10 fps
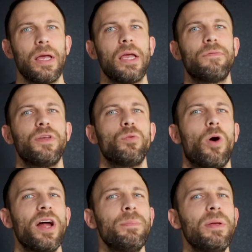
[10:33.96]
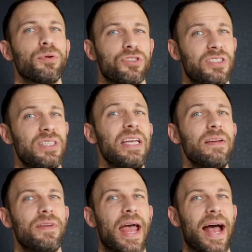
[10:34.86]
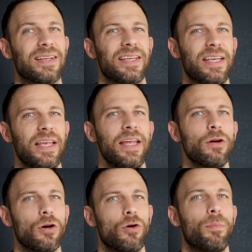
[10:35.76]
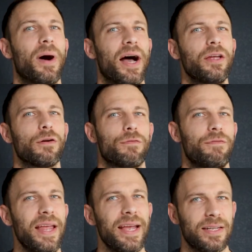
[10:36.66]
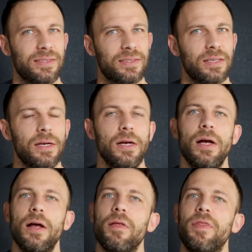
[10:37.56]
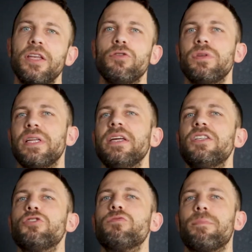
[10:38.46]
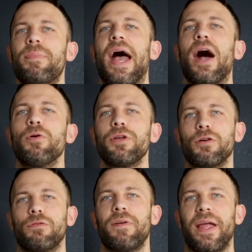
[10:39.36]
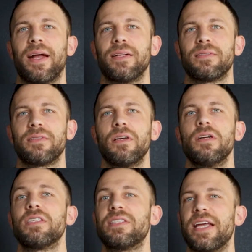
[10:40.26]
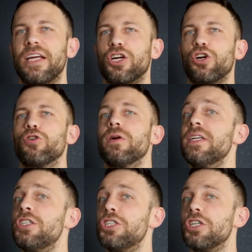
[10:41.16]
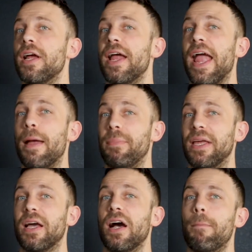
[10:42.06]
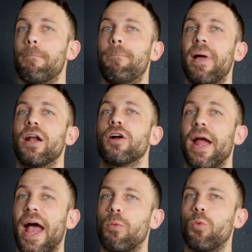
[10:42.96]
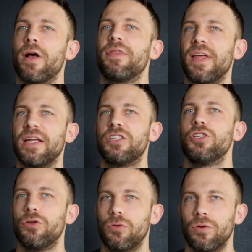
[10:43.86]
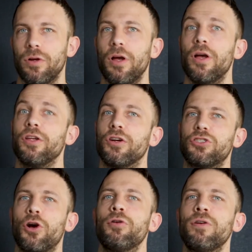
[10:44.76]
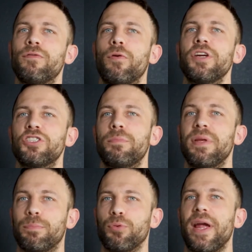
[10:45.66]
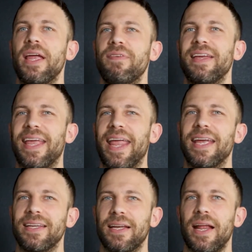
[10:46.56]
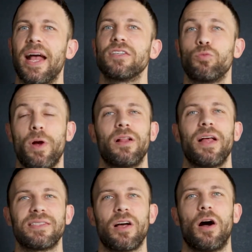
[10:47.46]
If you want to be perceived as a hero by your fans, then you need to empower your fans to take courage and become better at what they do. Your tone of voice should be brave and candid as well as